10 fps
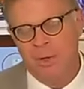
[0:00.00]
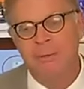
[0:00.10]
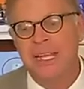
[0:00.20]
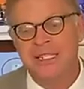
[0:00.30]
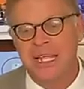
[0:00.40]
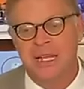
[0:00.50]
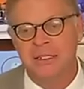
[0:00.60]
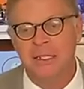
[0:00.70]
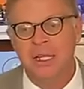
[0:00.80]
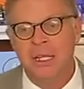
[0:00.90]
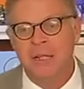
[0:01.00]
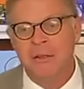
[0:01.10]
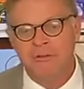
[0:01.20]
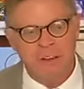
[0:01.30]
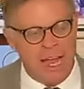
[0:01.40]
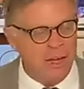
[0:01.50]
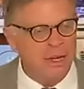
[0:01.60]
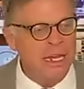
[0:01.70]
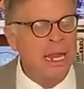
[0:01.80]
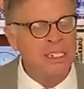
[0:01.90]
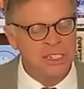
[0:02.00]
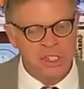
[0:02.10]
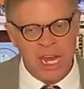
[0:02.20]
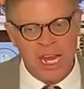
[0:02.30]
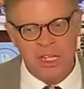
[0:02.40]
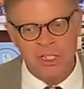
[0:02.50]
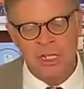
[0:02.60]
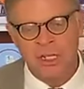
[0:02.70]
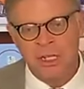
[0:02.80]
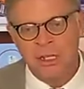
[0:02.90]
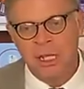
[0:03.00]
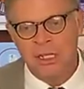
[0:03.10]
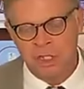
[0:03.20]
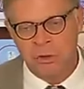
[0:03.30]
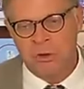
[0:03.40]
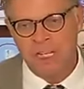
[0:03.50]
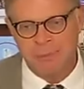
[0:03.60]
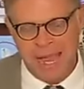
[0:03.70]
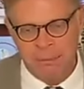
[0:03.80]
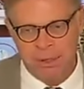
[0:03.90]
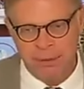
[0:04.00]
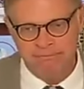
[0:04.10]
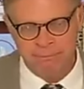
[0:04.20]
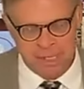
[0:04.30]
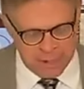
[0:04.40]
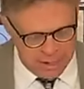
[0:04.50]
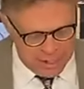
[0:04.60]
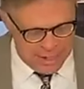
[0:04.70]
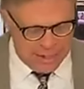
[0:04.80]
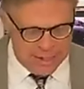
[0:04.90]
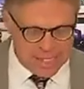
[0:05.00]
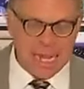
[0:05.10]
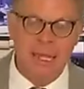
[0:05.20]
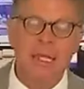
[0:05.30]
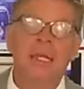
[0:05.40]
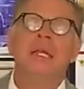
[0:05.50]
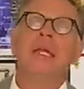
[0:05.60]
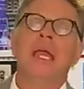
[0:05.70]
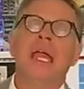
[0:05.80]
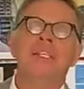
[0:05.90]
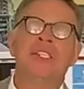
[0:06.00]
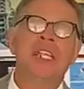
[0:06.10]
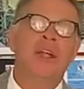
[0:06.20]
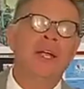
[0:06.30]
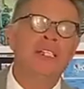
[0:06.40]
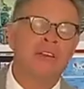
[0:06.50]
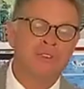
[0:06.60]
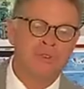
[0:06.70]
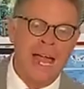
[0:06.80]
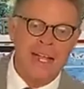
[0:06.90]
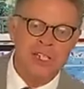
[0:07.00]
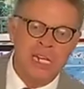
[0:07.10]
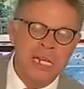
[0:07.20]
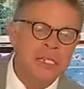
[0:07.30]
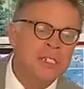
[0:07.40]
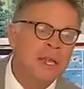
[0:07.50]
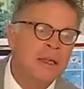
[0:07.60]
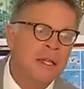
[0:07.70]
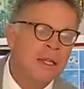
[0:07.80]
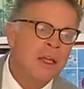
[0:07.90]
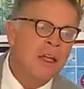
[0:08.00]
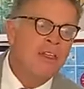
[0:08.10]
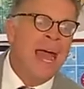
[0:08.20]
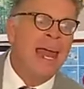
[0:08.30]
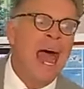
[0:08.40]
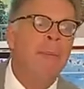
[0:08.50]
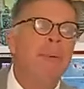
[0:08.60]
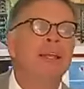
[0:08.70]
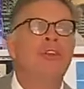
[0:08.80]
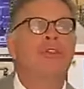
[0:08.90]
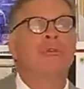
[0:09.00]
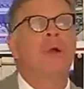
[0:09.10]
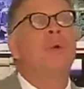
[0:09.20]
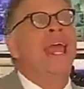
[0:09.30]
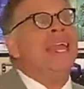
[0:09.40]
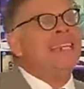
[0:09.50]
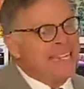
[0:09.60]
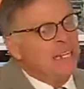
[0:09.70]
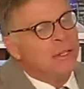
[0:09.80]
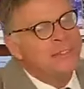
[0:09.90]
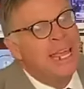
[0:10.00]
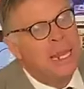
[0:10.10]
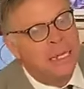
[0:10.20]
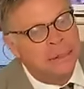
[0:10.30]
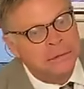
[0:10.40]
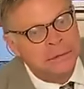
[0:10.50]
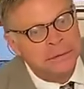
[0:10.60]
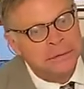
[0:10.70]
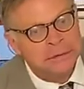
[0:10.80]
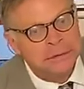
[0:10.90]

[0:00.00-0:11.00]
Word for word: There wouldn't be a sudden fiery exchange that destroys Babylon. It is a, a series of tragedies that happen throughout a single day.